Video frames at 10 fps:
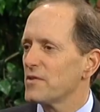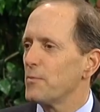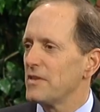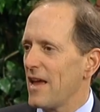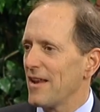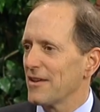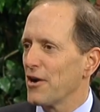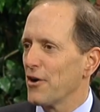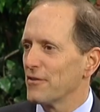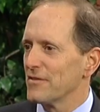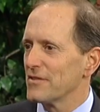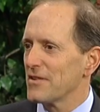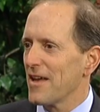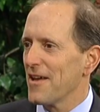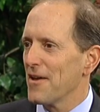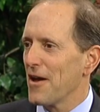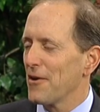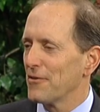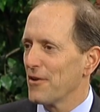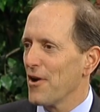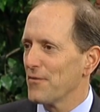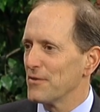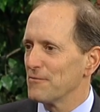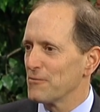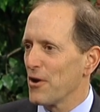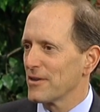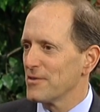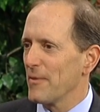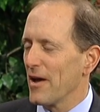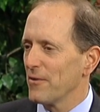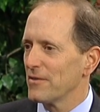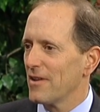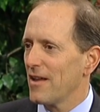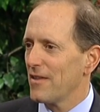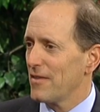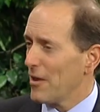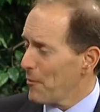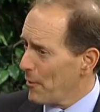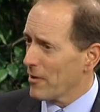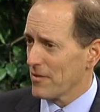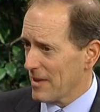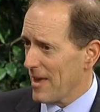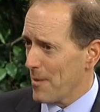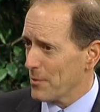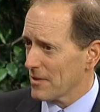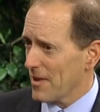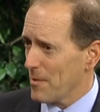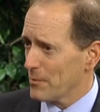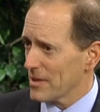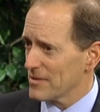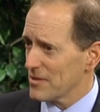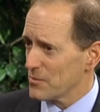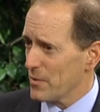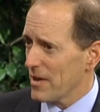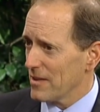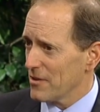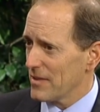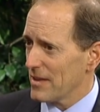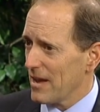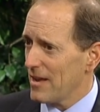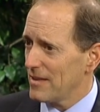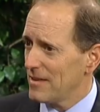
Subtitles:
Botanic Gardens aren't often talked about. They're part of the Capitol complex as well, are they not?